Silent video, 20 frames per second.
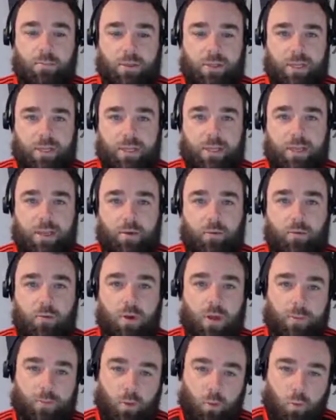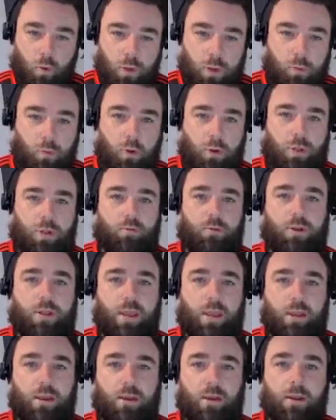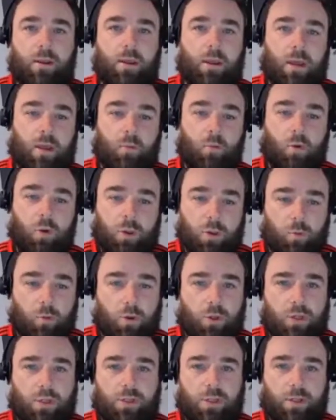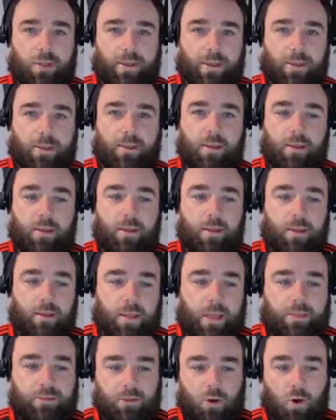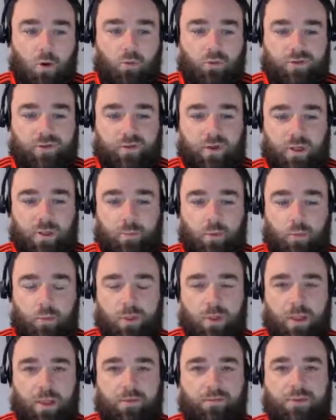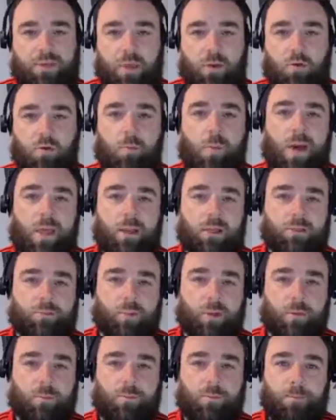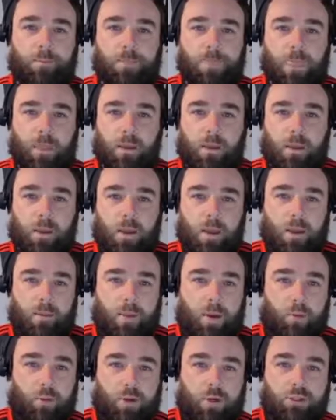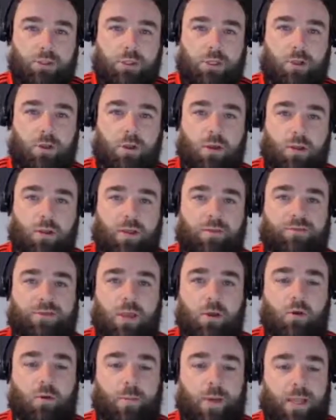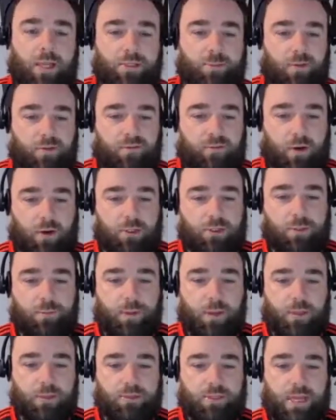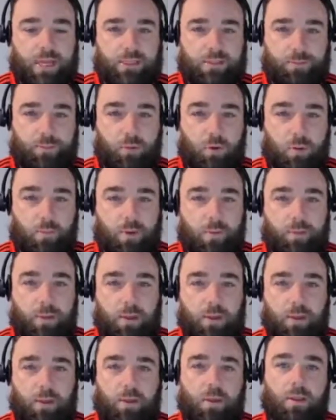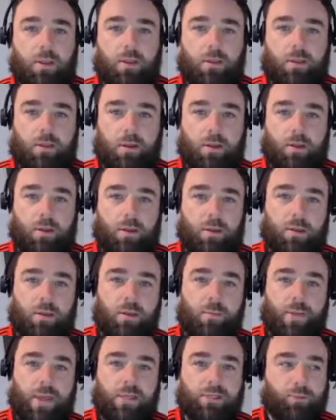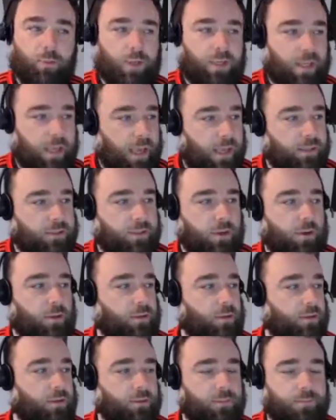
detail about what you want to retain and what you want to delete. That isn't always available with the lifecycle management. But I would urge you to look at lifecycle management first because that's probably the best way to get started.